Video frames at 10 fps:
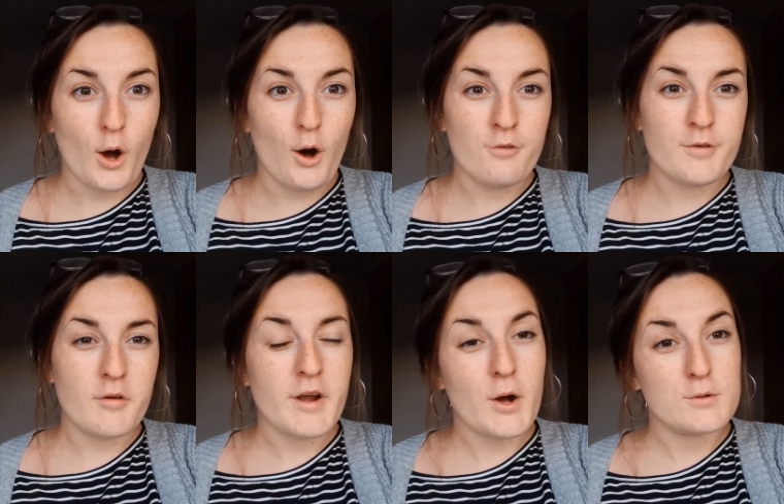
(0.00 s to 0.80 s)
Offer
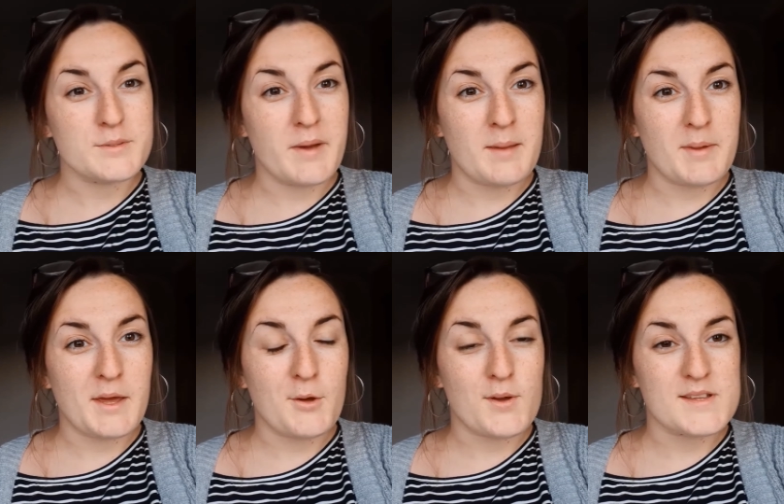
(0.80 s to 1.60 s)
an older baby
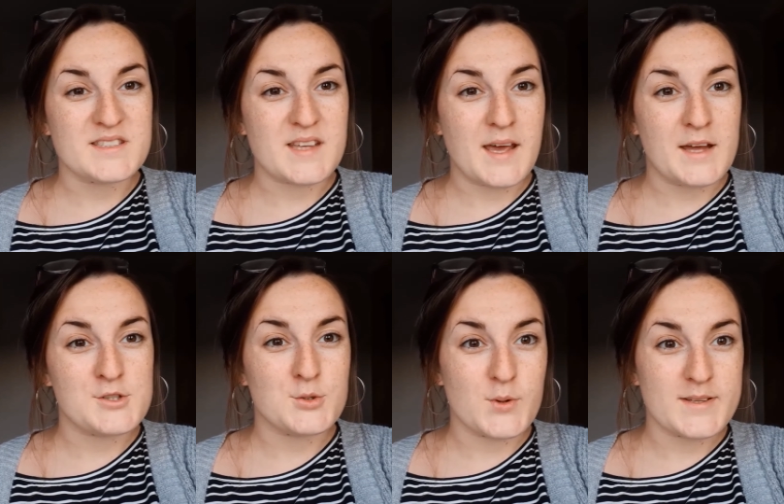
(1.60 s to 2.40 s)
who can sit a
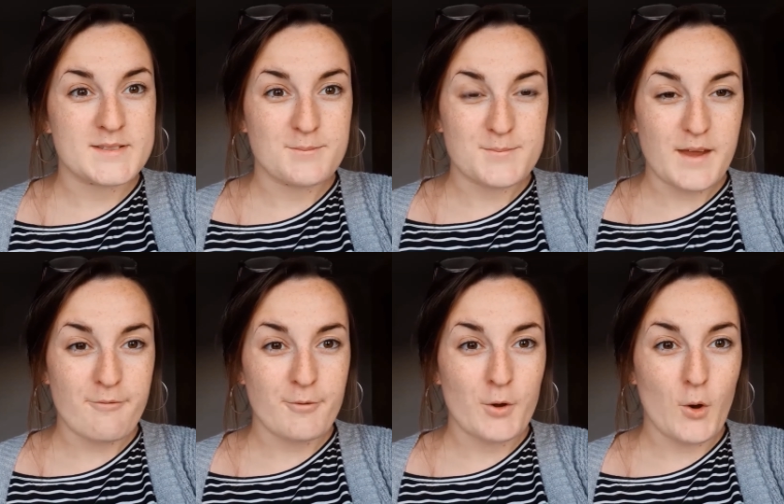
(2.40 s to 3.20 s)
choice of
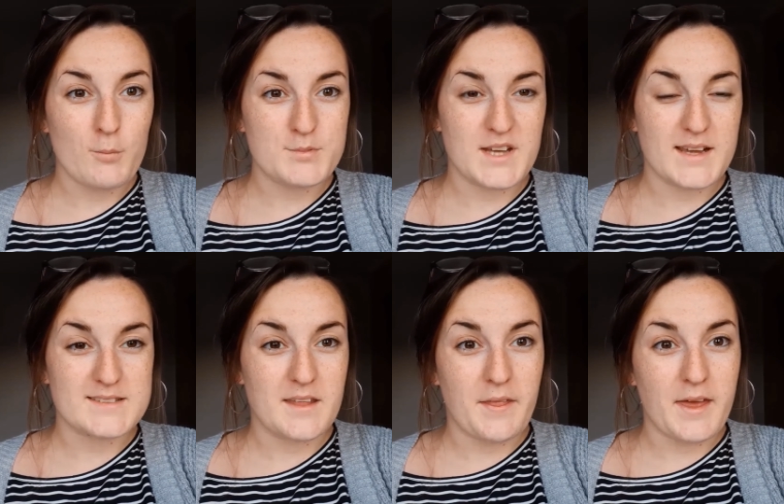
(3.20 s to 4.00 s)
different
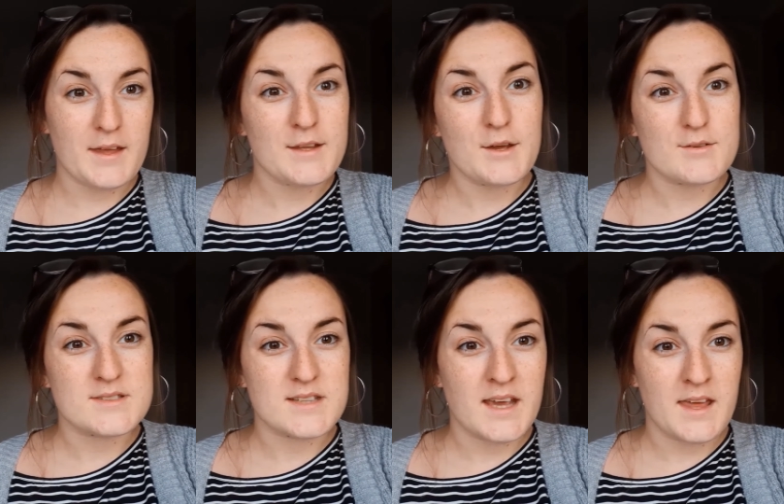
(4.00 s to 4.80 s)
objects that they can use
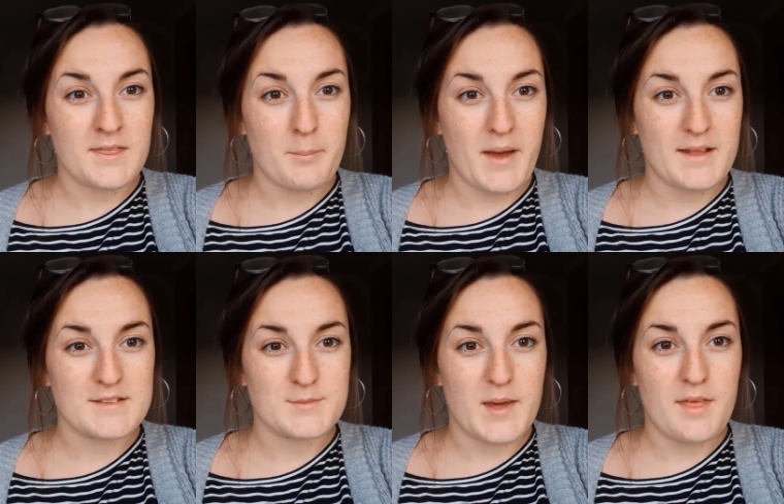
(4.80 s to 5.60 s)
to hit the
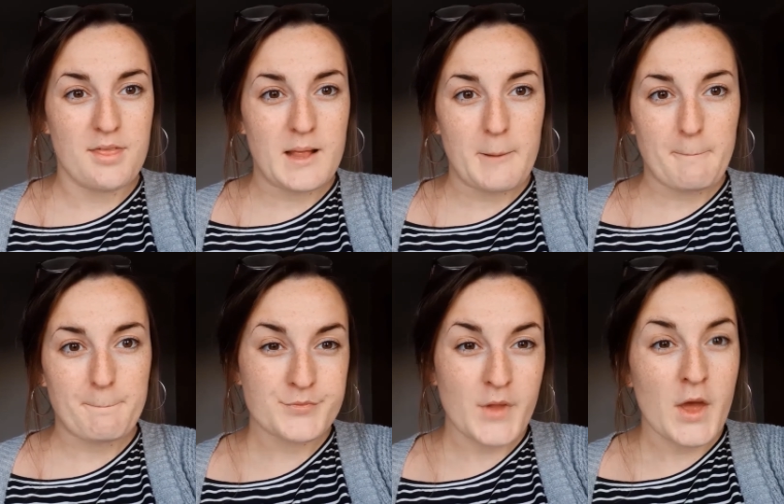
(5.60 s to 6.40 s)
pans with.
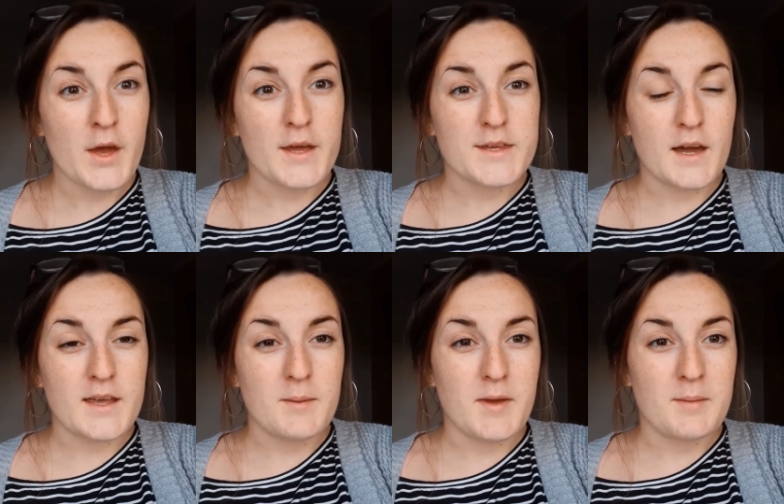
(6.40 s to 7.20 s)

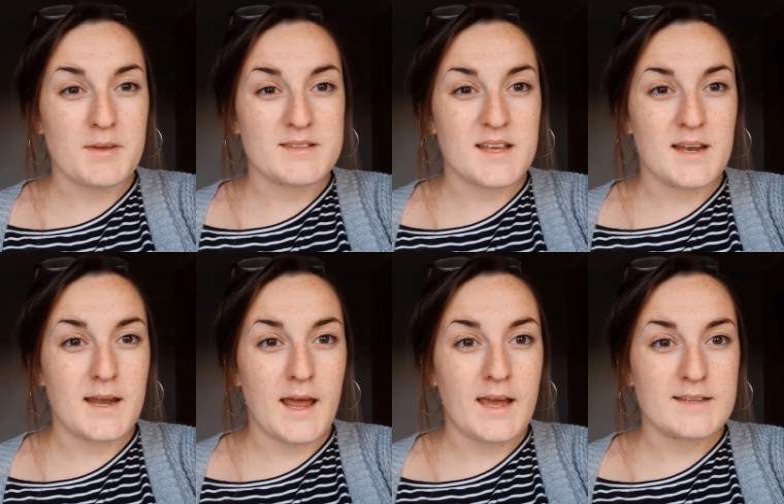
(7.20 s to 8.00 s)
Younger babies can
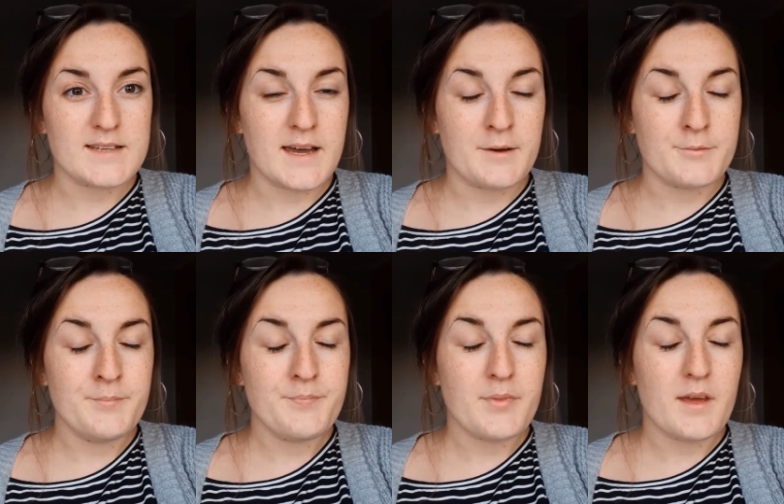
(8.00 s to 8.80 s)
lay down
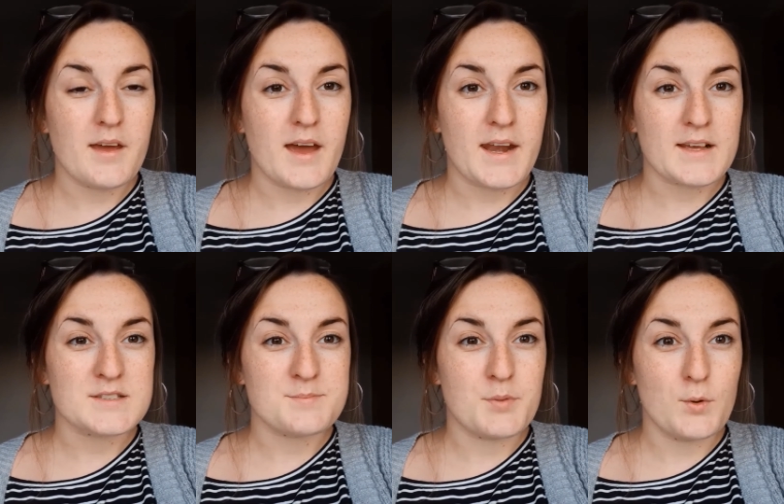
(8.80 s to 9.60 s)
and
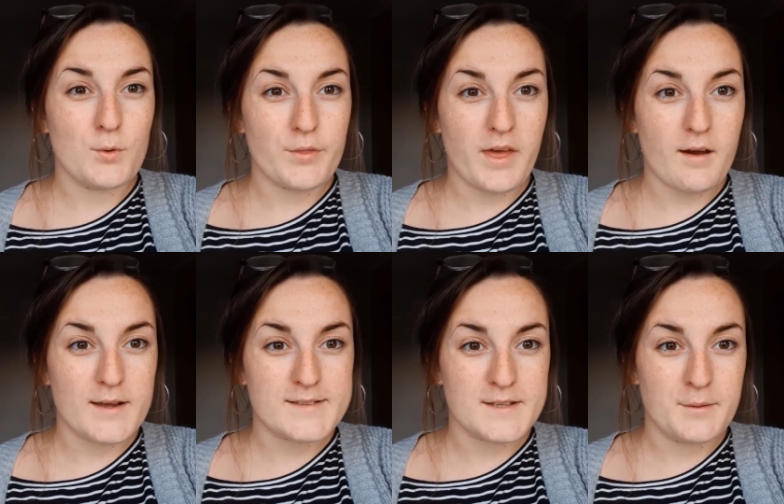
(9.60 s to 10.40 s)
explore the
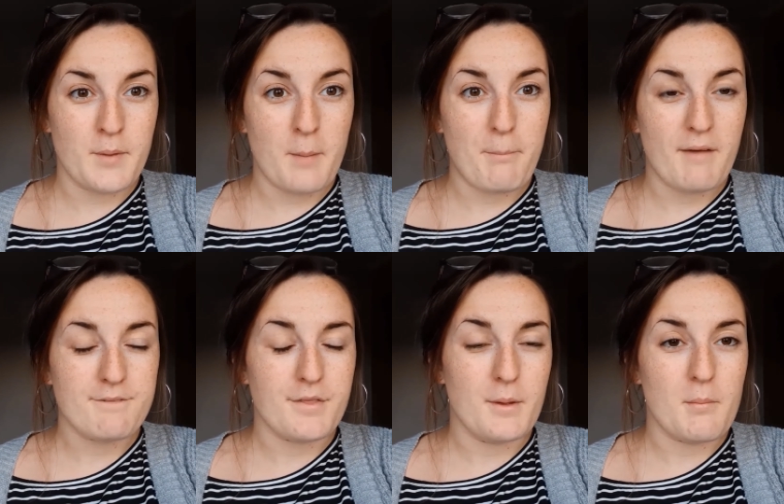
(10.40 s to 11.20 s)
item above
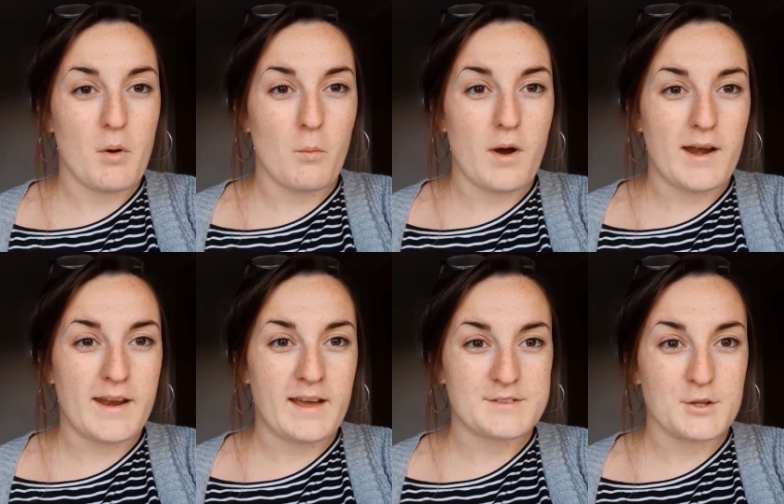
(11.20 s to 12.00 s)
them while
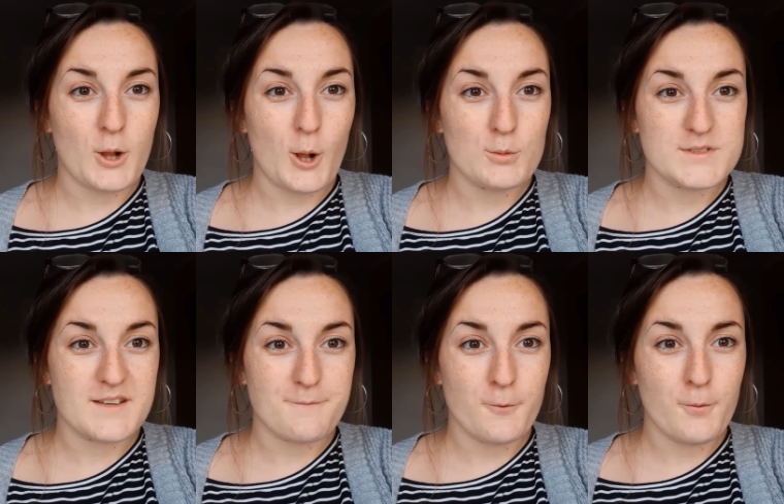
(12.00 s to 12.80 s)
an adult holds
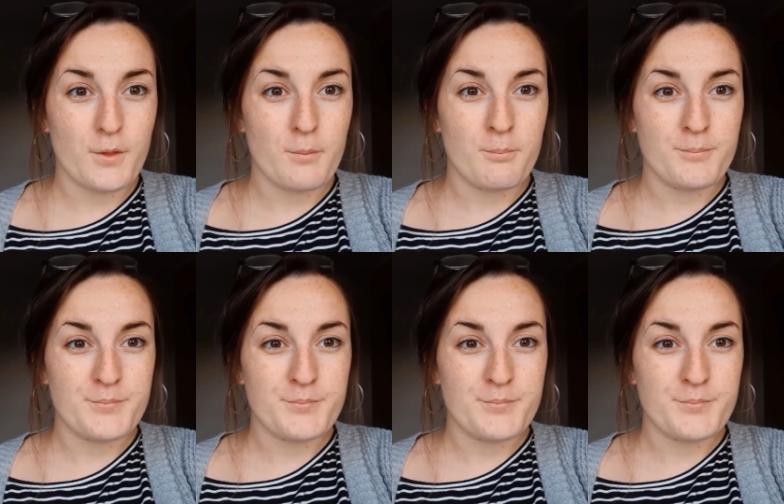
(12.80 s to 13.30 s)
it for them.